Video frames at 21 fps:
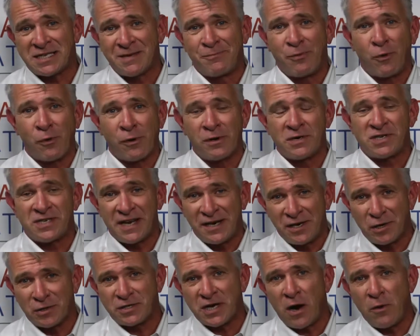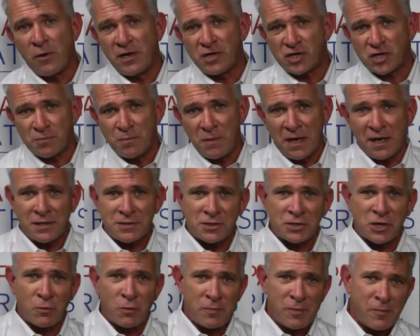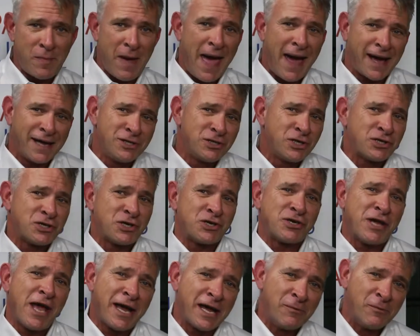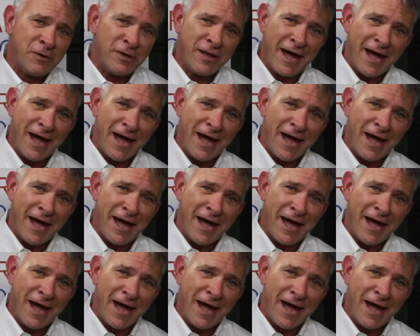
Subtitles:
supporters, Senator Tony Smith. So we'll be back in just a second.